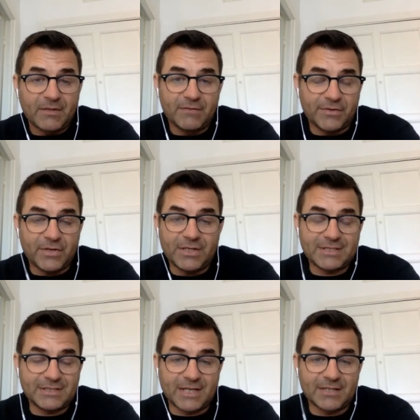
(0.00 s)
for
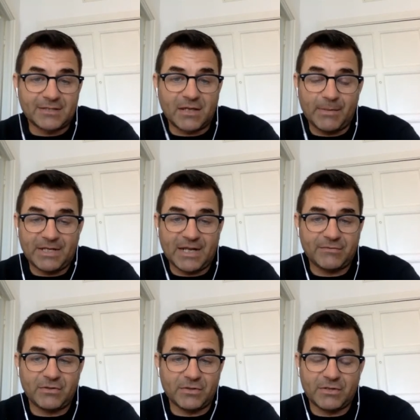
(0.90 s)
30 days to come in and
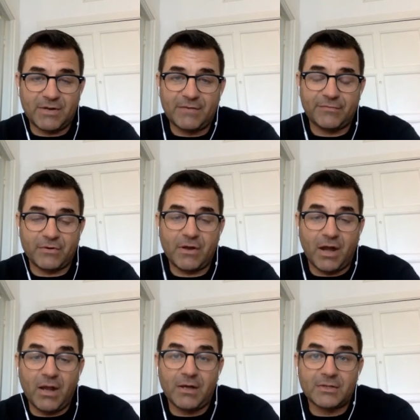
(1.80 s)
have a look around for a
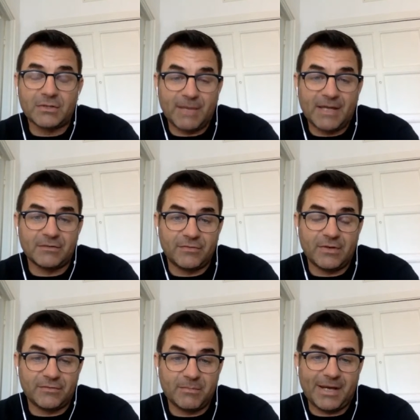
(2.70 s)
large amount of,
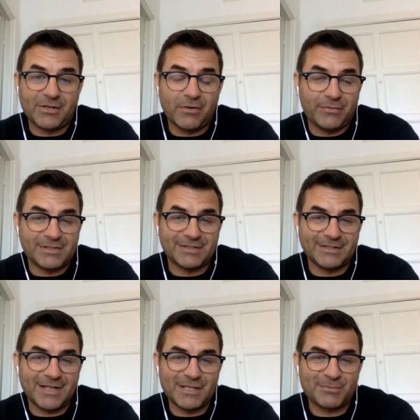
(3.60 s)
of the back office and the
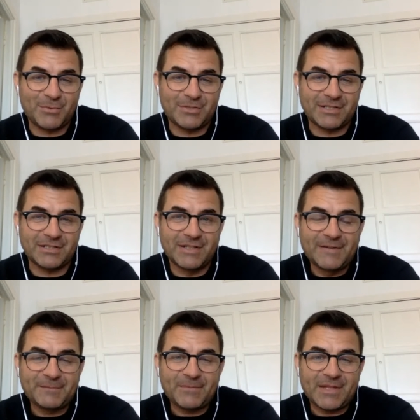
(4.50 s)
dashboard and
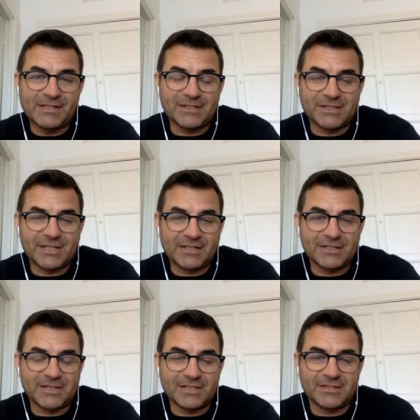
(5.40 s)
and the, and
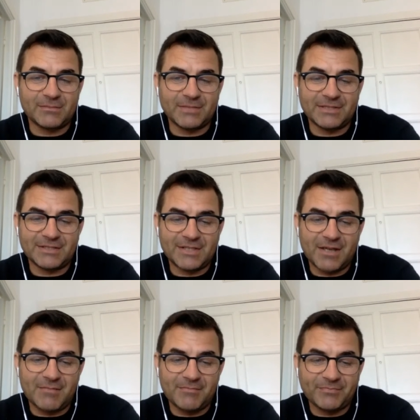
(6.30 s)
the system. And
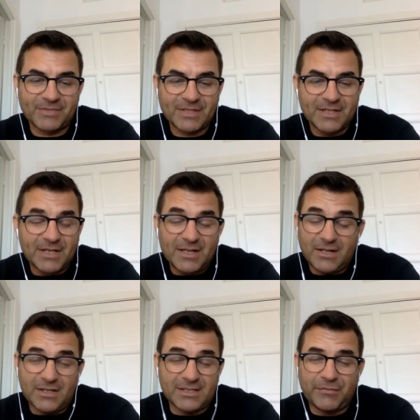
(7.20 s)
um,
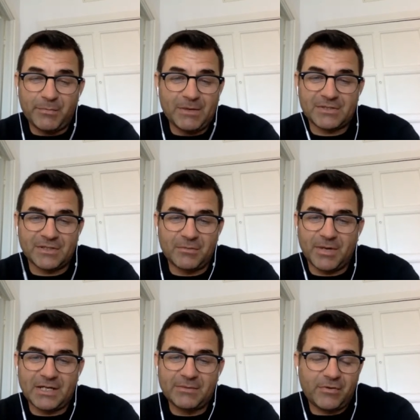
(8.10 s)
like I said, for me it was a no
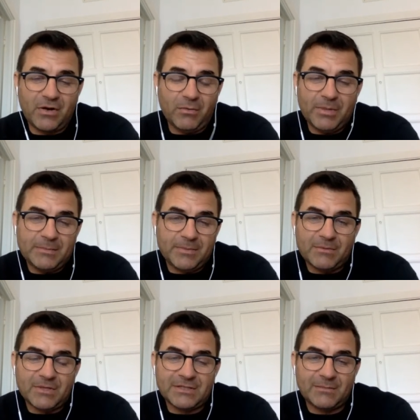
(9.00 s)
brainer. For a lot of people, they
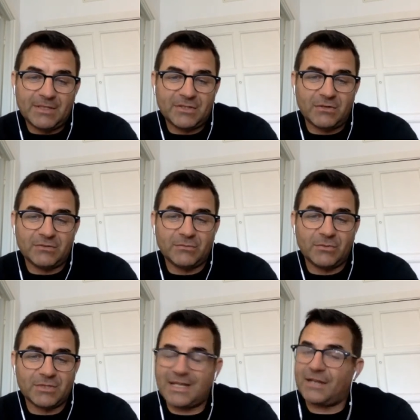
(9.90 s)
want to dip their toe in the
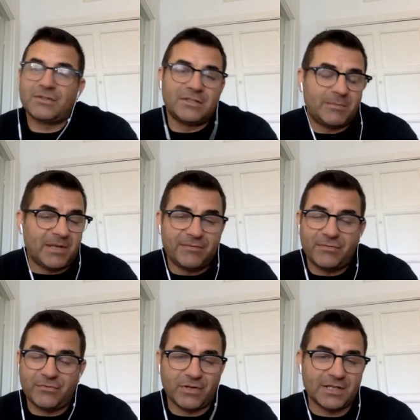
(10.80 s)
water. Now you can dip it in
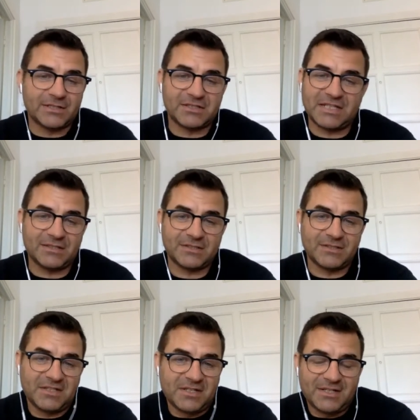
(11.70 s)
for free. It's
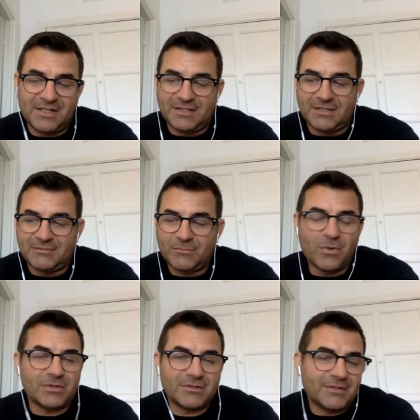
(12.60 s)
it's
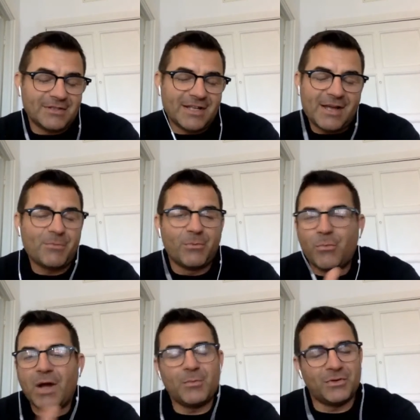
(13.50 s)
what's
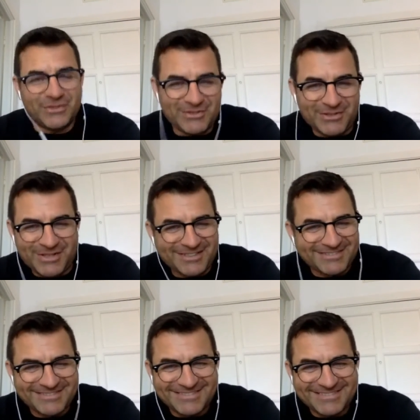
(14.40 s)
why wouldn't you do
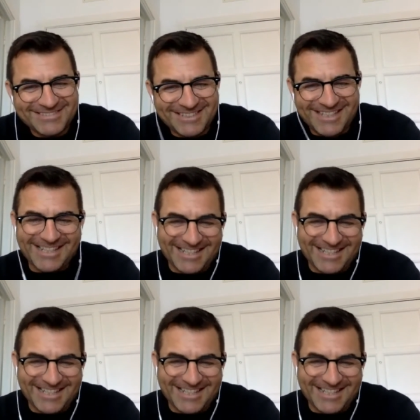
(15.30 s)
it?